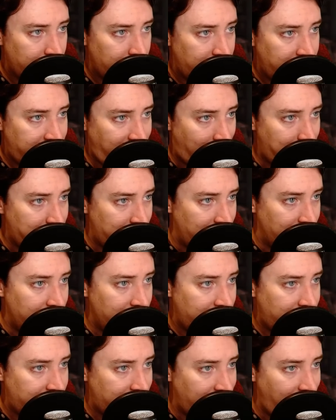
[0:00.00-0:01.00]
Samson
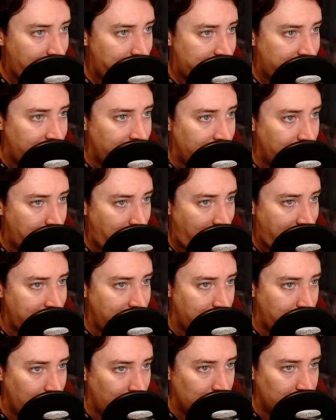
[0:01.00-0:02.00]
slept in the
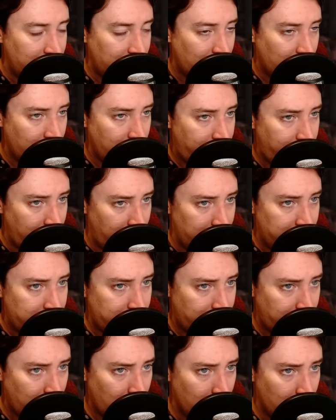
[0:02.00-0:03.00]
main building on the first
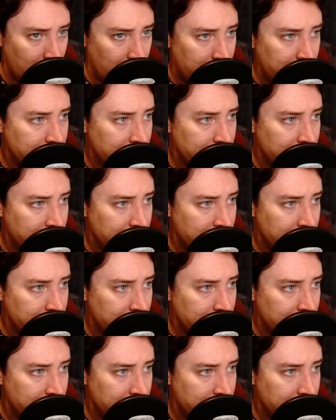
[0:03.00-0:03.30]
floor.